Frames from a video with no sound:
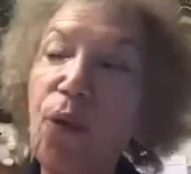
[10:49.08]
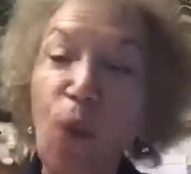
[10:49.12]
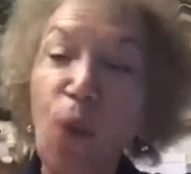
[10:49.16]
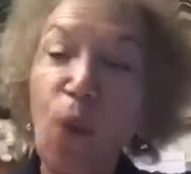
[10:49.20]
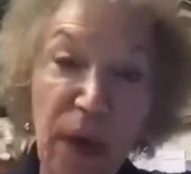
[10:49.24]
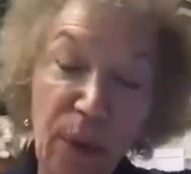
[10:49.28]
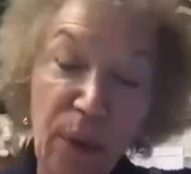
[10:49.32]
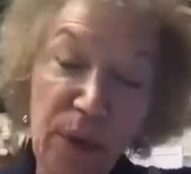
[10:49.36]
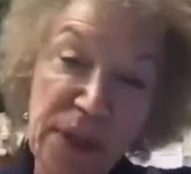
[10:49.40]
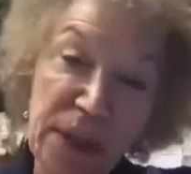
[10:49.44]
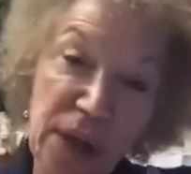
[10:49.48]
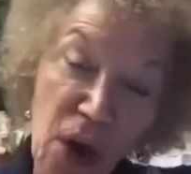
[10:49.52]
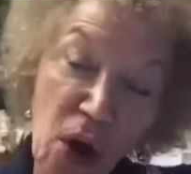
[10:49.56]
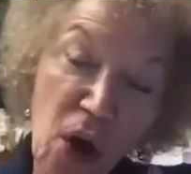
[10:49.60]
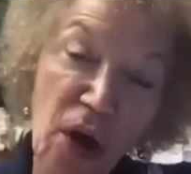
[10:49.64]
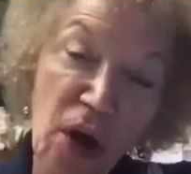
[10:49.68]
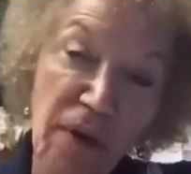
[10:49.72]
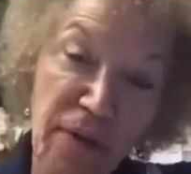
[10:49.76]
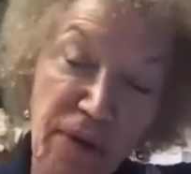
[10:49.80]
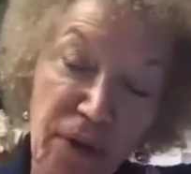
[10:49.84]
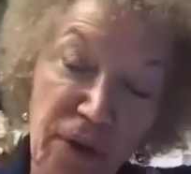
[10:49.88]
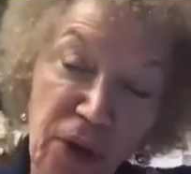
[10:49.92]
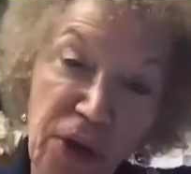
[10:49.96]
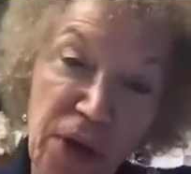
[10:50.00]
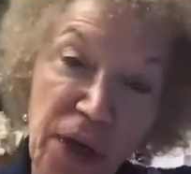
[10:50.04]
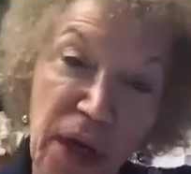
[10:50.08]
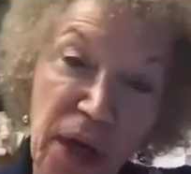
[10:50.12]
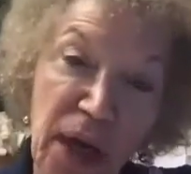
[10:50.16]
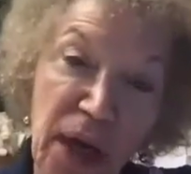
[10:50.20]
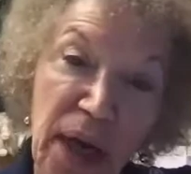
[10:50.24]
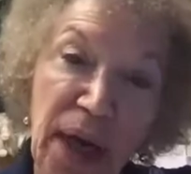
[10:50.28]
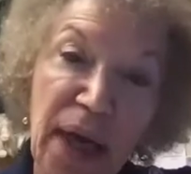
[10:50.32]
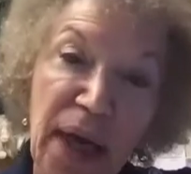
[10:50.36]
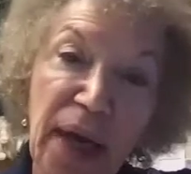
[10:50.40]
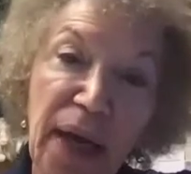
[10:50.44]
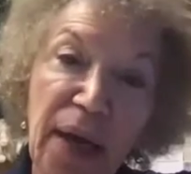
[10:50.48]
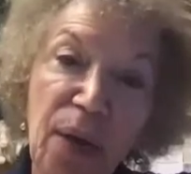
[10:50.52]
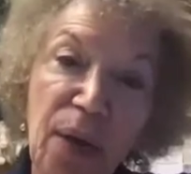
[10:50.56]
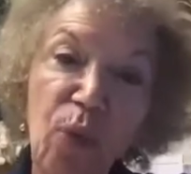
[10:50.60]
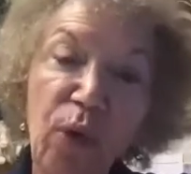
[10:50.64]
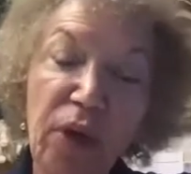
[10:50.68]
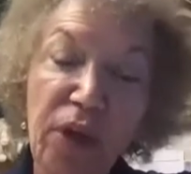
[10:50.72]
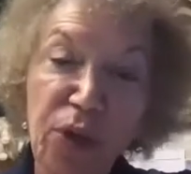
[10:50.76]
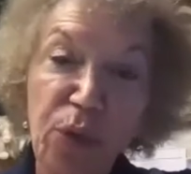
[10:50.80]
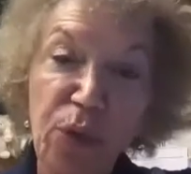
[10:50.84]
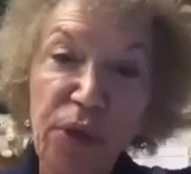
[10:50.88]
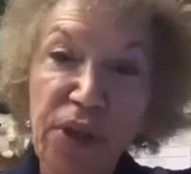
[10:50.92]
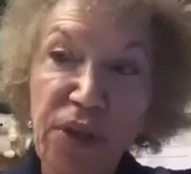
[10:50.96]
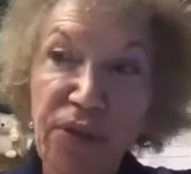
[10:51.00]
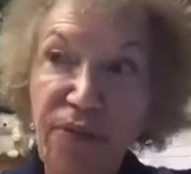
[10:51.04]
when it was at Harvard,
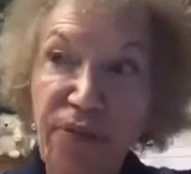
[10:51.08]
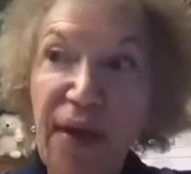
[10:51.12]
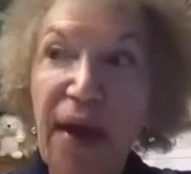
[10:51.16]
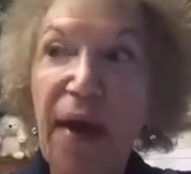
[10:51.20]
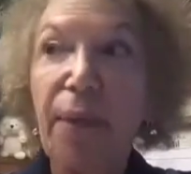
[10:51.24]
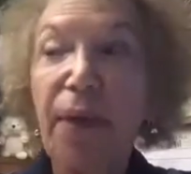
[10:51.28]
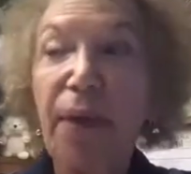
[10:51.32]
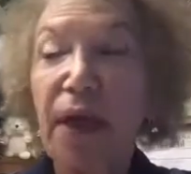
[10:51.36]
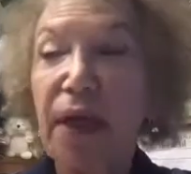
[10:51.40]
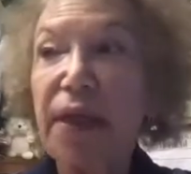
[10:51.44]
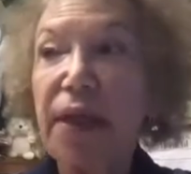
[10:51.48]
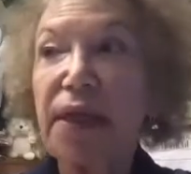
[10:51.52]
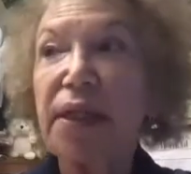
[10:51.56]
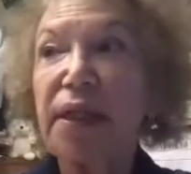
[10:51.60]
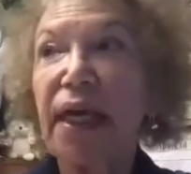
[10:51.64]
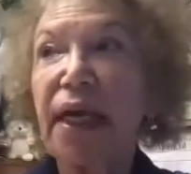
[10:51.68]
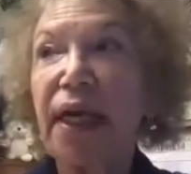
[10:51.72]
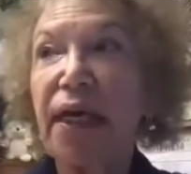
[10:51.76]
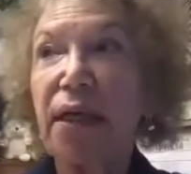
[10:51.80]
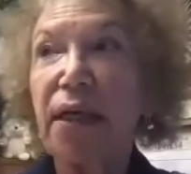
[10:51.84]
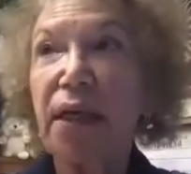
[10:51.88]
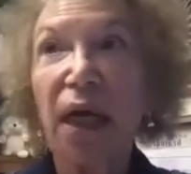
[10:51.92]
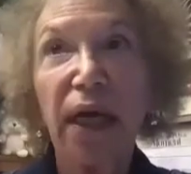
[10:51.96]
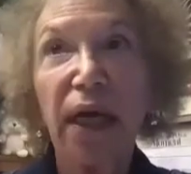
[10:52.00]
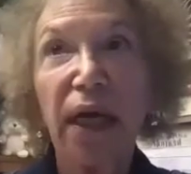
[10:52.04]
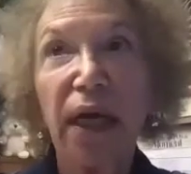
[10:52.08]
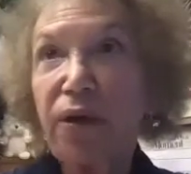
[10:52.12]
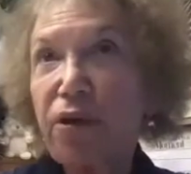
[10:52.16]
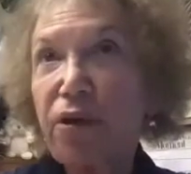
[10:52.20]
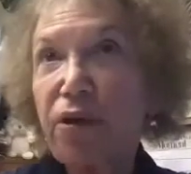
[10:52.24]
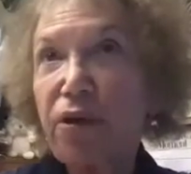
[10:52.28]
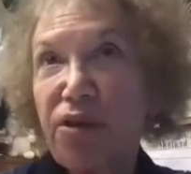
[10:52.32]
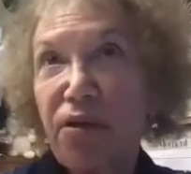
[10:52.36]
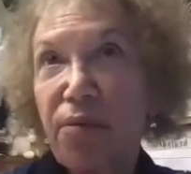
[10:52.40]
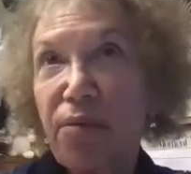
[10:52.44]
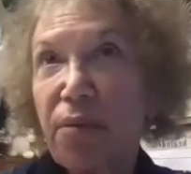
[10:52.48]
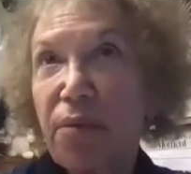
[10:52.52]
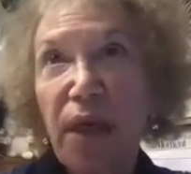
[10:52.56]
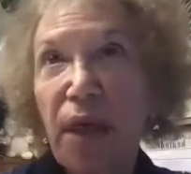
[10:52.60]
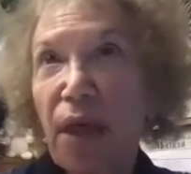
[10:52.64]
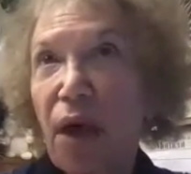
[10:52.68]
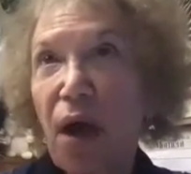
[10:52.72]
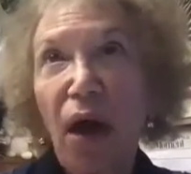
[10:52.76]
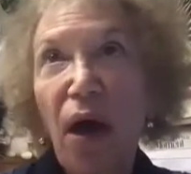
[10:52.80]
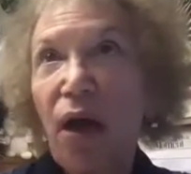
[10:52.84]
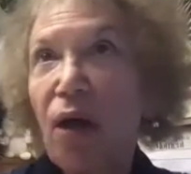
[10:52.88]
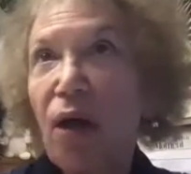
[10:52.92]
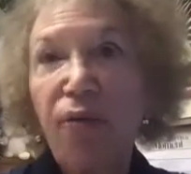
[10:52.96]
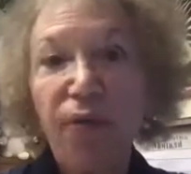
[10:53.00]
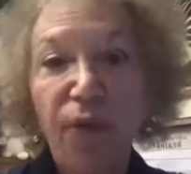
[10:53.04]
which was fabulous, and doctors from
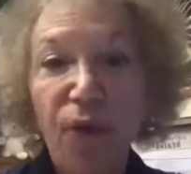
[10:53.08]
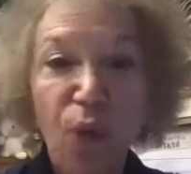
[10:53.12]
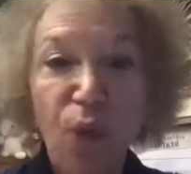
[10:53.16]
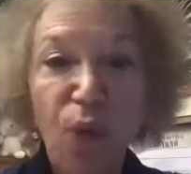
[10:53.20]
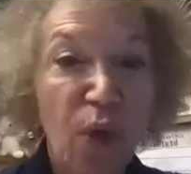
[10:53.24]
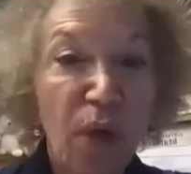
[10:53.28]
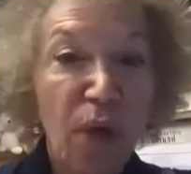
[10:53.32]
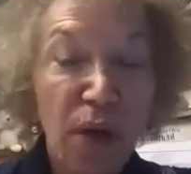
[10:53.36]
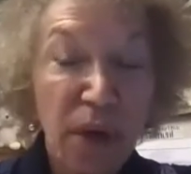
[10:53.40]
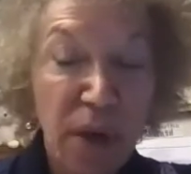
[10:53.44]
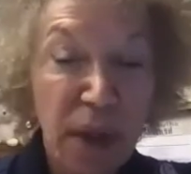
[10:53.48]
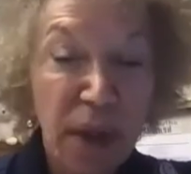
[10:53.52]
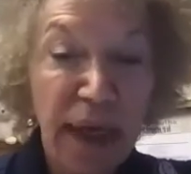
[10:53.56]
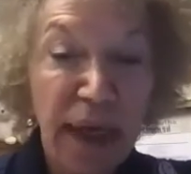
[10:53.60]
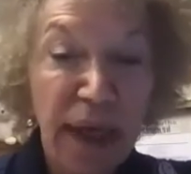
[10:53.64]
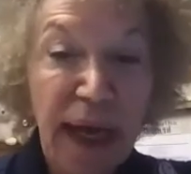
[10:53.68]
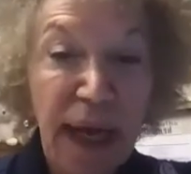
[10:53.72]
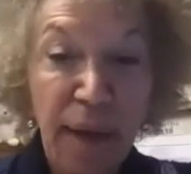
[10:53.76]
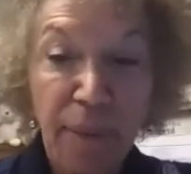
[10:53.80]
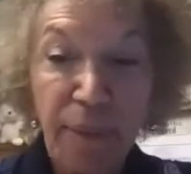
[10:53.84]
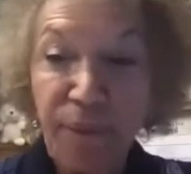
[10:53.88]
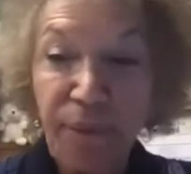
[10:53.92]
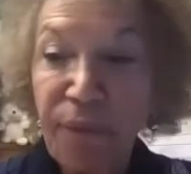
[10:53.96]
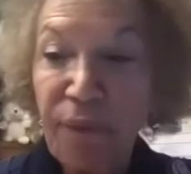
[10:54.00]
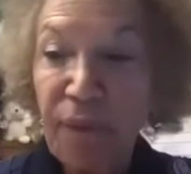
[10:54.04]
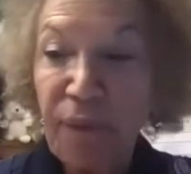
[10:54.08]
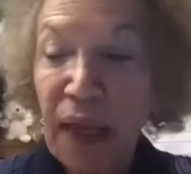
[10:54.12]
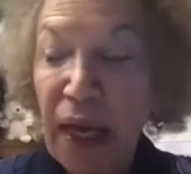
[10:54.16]
all over the world came.